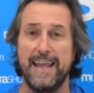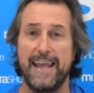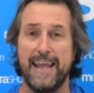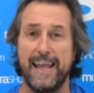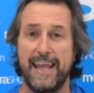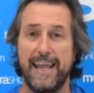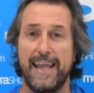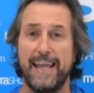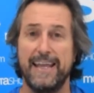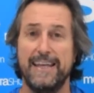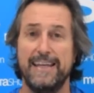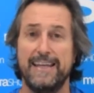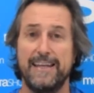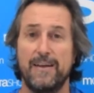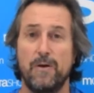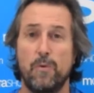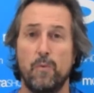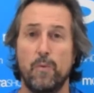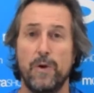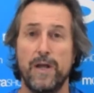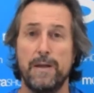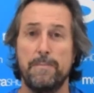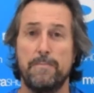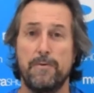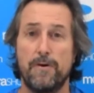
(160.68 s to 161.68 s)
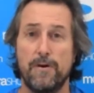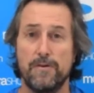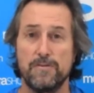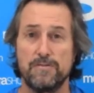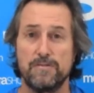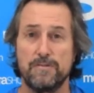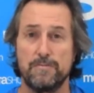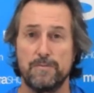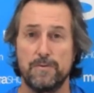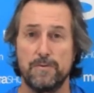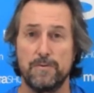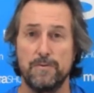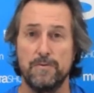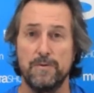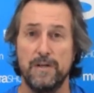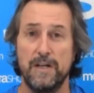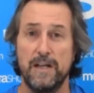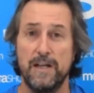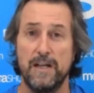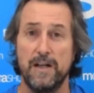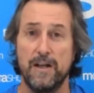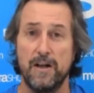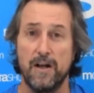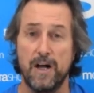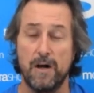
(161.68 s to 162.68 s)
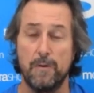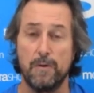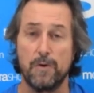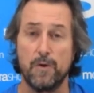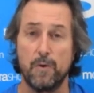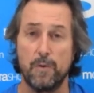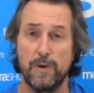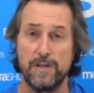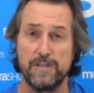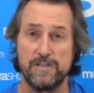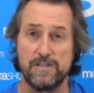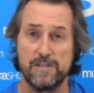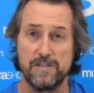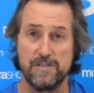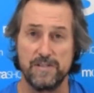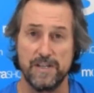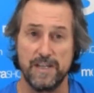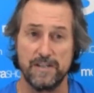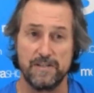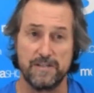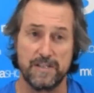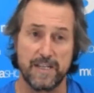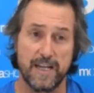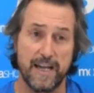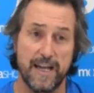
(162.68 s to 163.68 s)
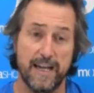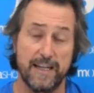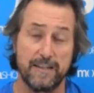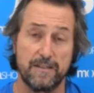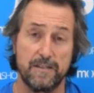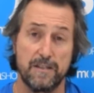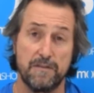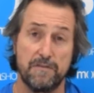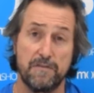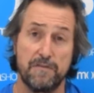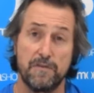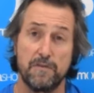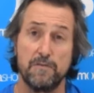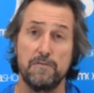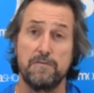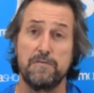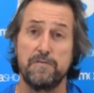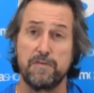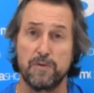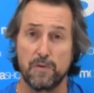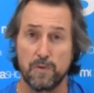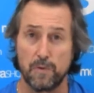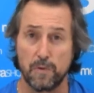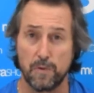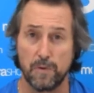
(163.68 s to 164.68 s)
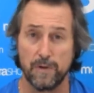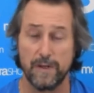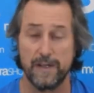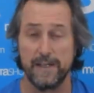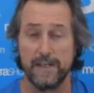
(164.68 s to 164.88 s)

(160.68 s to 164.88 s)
and where possible, I would always suggest going to the full floor.